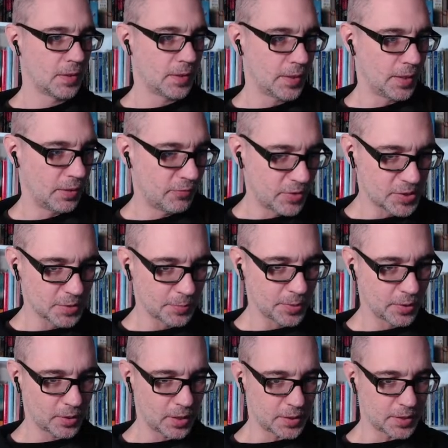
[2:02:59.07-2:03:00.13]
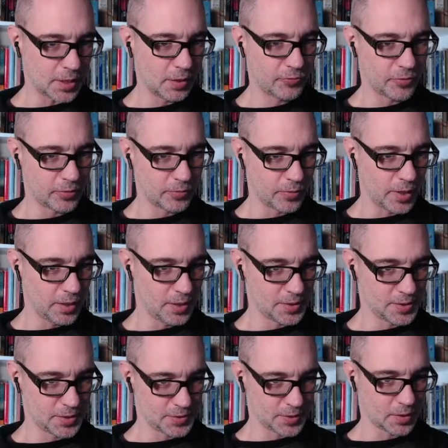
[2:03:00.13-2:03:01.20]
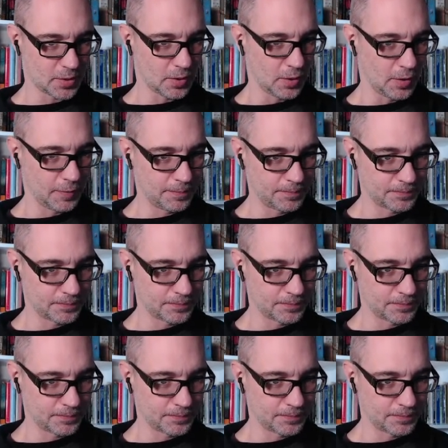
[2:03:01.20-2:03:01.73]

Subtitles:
Invisibility 10-foot radius is the call.